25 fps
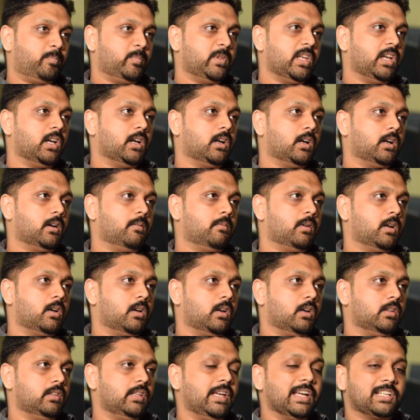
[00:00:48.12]
their
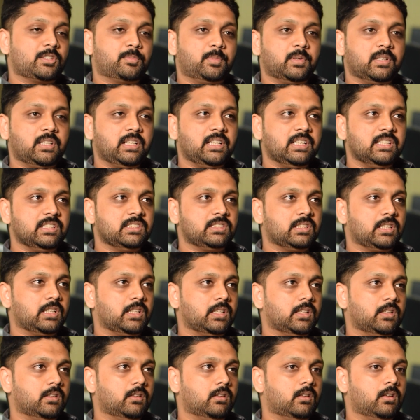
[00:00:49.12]
expertise
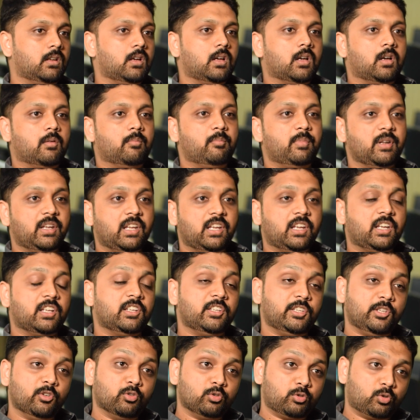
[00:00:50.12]
in bringing
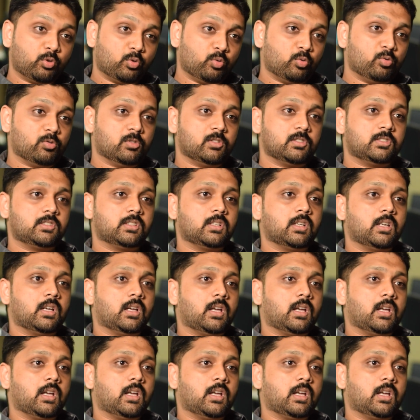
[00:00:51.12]
in new tools,